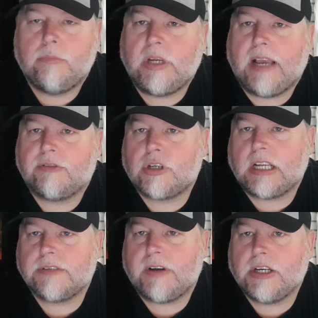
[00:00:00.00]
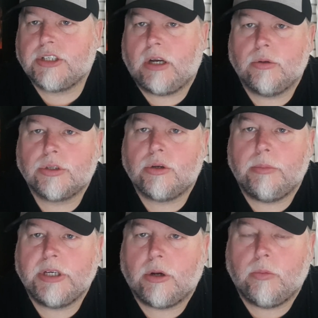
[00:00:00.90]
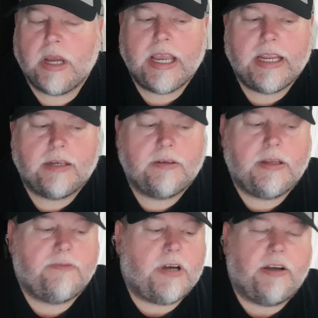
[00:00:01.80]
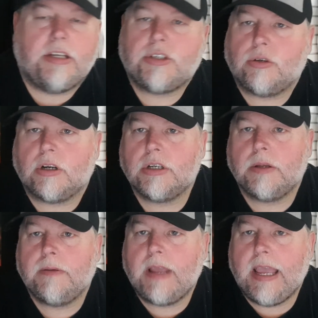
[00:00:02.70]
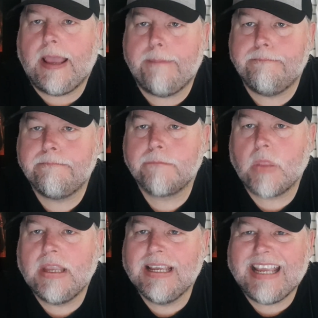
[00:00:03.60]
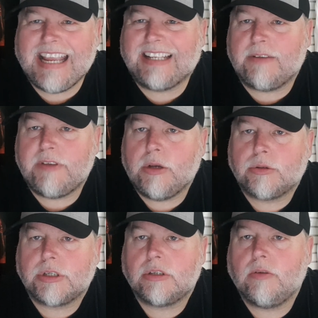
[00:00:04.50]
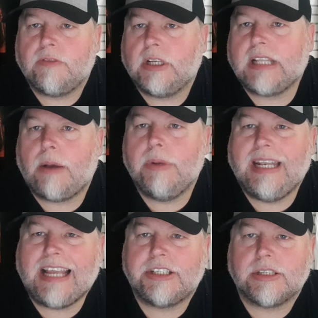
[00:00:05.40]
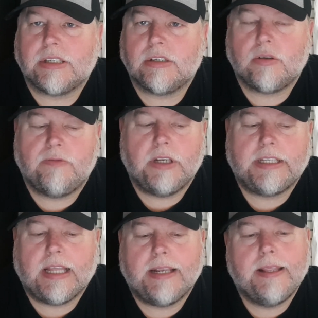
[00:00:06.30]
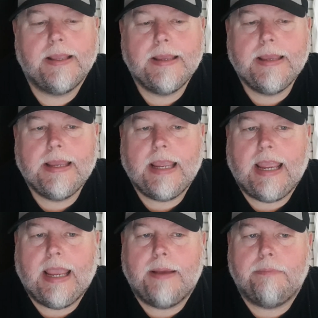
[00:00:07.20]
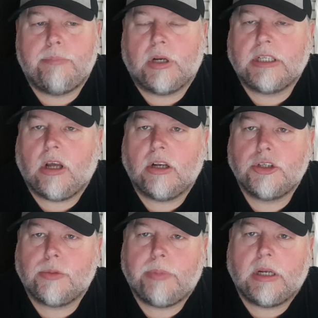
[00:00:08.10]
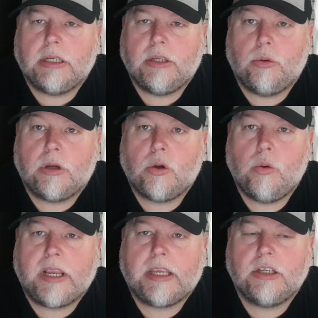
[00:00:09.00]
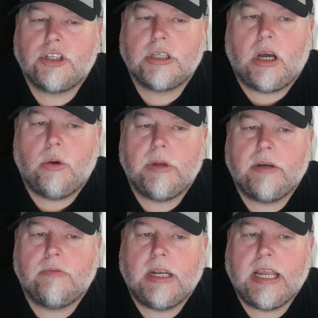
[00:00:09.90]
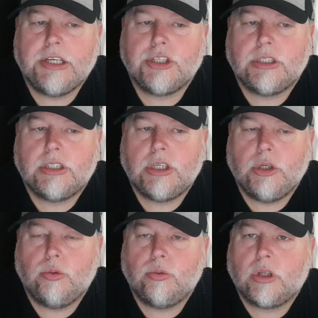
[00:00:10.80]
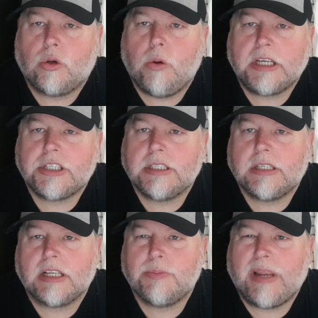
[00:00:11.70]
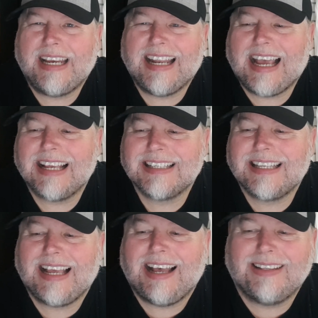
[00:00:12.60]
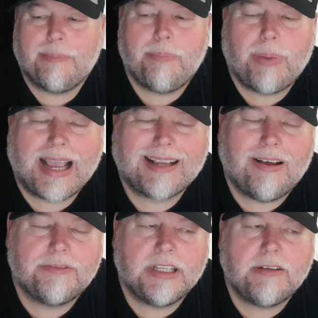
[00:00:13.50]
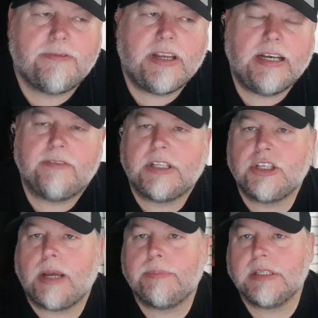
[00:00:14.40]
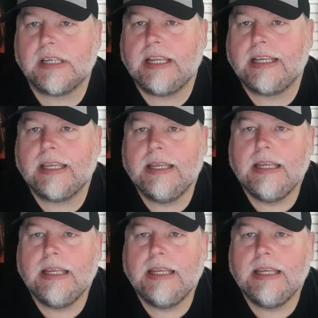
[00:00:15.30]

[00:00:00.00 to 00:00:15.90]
We have transfer shows coming your way and various other interviews and stuff like that with legends and stuff like that. But I thought I'd jump on and do a quick show in relation to the questions that's being asked on the back of the defeat of the Champions League.